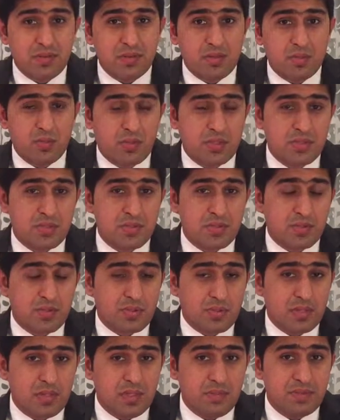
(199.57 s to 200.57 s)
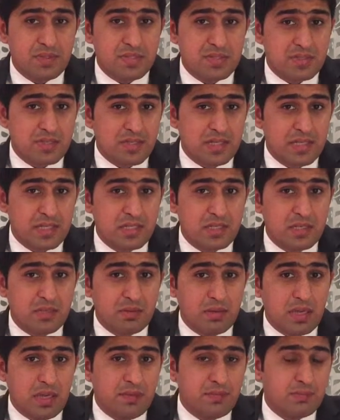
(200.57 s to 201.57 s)
the one so-called which started
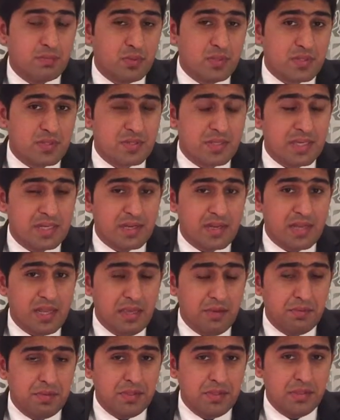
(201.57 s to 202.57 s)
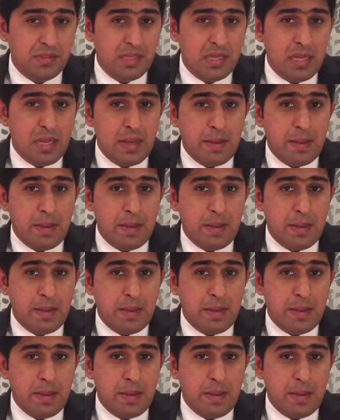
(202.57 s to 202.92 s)
at post 9/11.